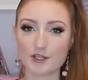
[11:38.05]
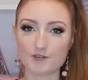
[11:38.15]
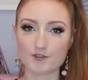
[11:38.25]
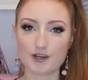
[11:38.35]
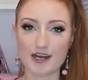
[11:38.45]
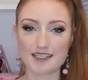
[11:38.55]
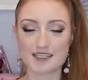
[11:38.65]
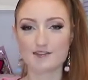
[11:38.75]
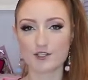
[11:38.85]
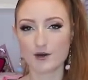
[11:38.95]
lot of you guys,
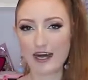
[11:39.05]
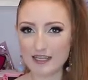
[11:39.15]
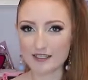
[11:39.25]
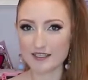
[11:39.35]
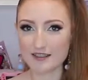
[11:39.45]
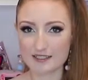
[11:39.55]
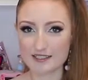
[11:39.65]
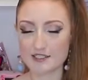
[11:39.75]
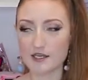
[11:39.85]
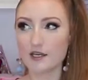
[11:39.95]
even though I think this
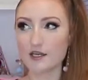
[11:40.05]
is